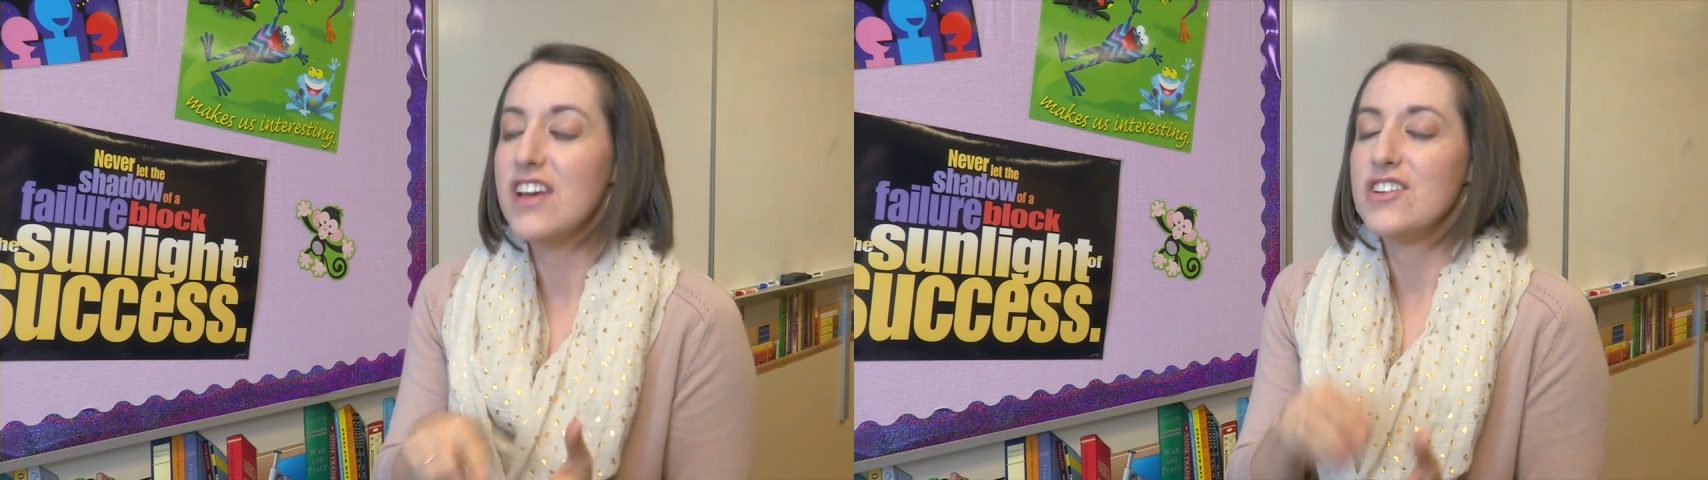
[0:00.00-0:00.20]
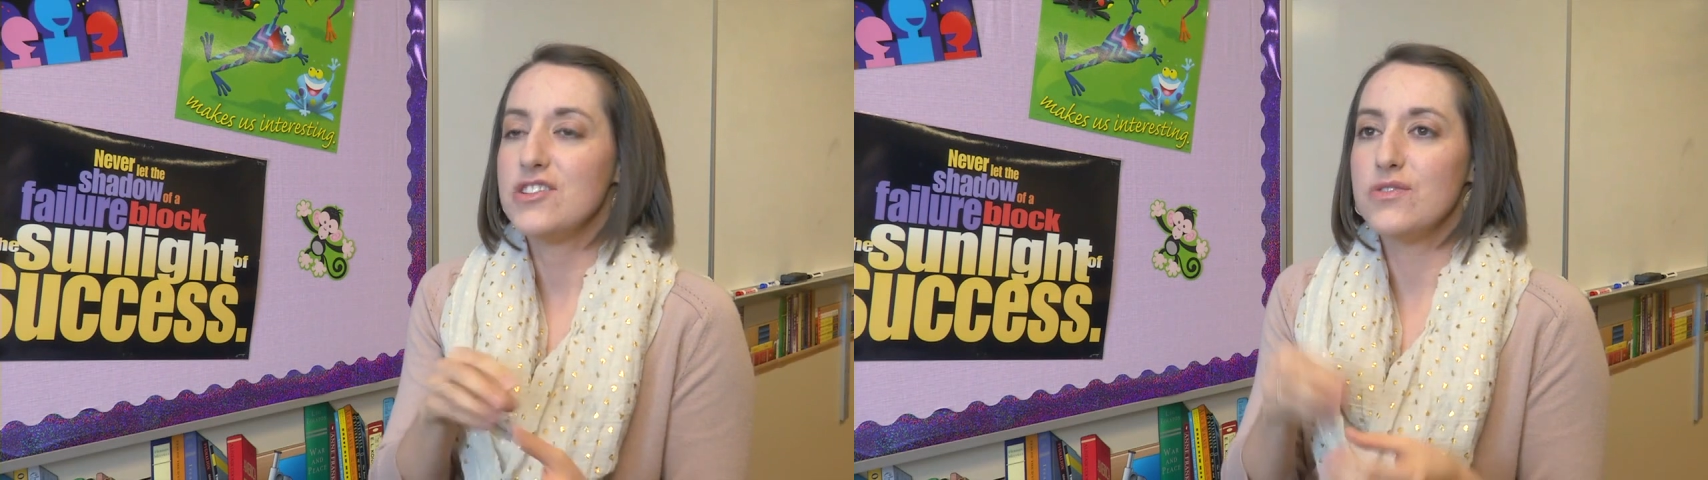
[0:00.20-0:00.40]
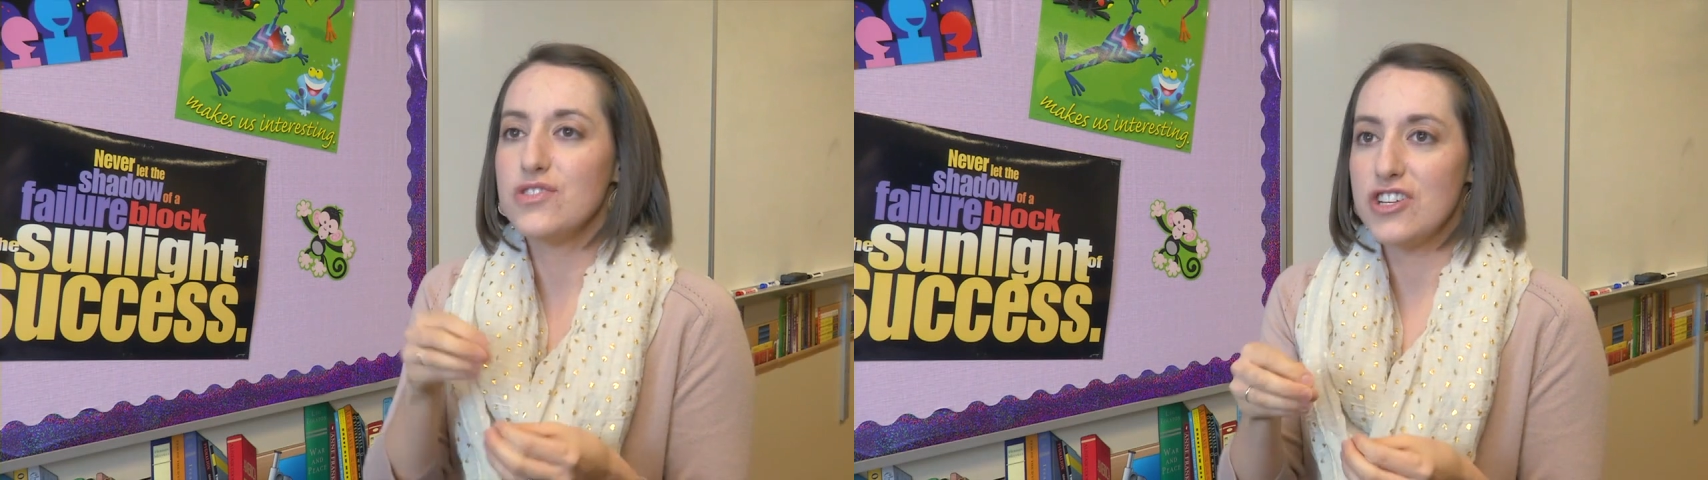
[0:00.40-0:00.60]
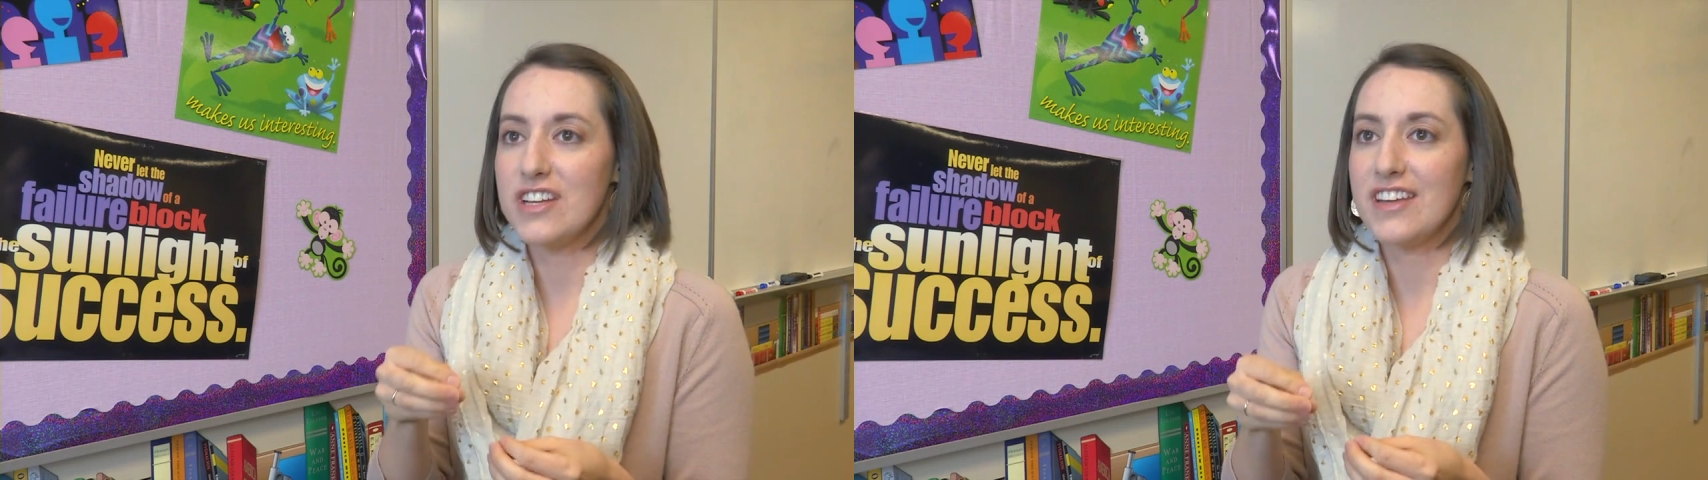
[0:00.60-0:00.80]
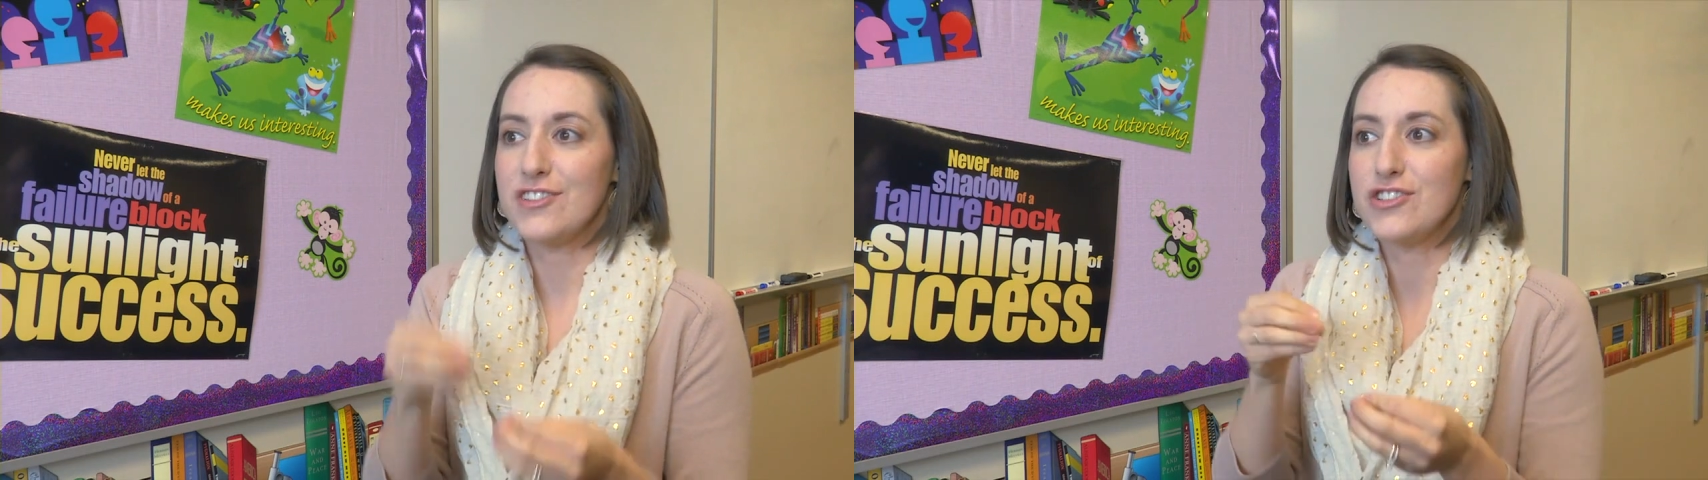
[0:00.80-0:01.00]
She was
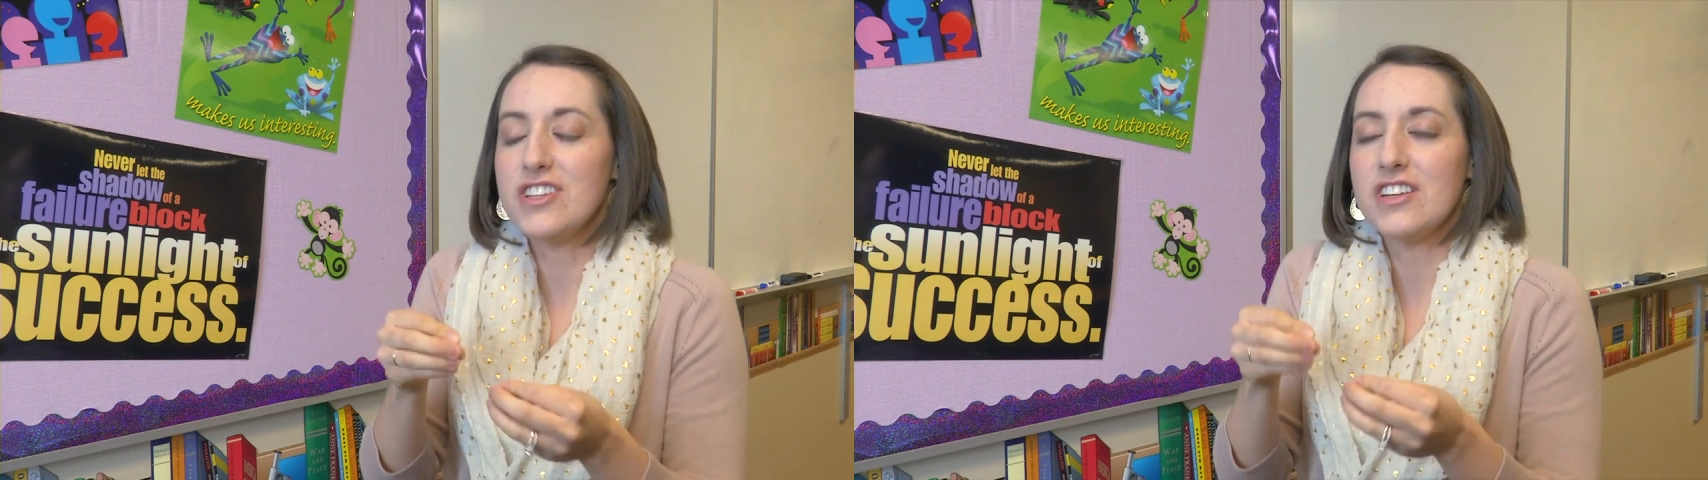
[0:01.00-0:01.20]
cheating because she